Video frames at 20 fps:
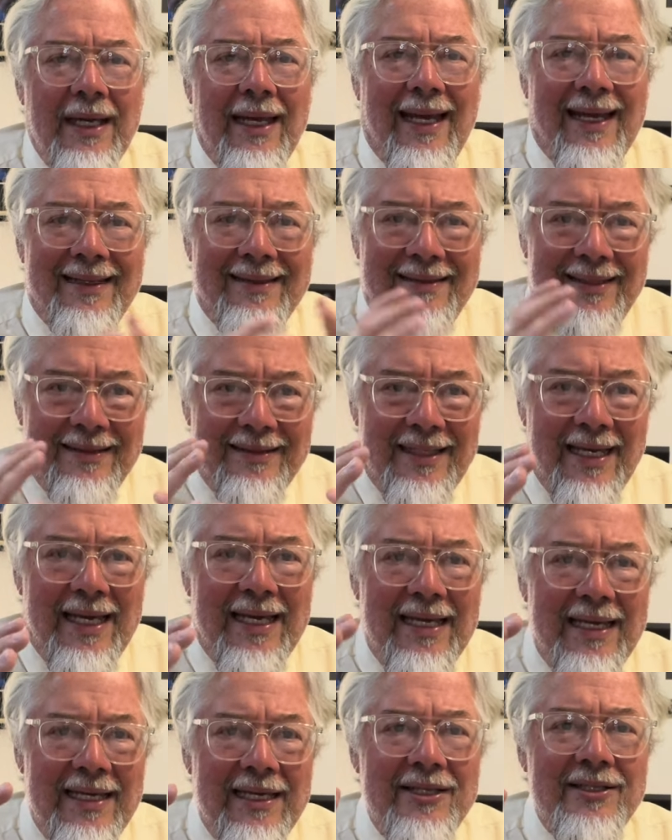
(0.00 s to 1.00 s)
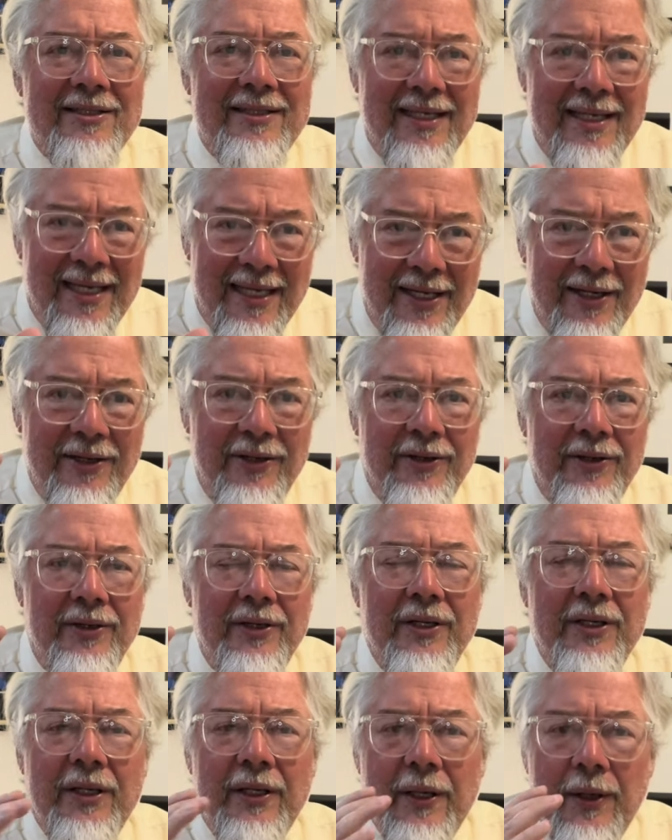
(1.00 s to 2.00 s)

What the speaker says: And today he is here